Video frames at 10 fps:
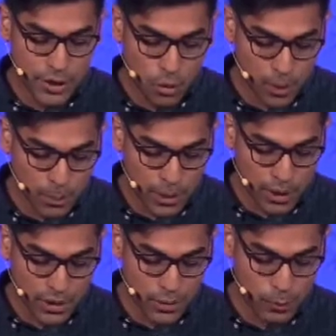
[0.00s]
of noble
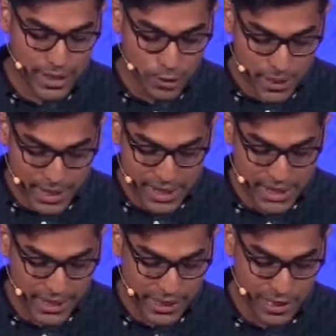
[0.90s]
birth went to a
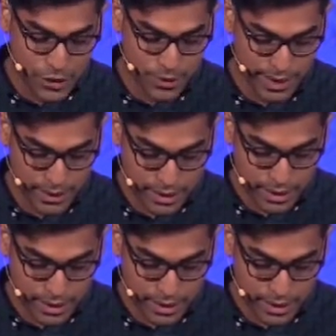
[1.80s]
distant country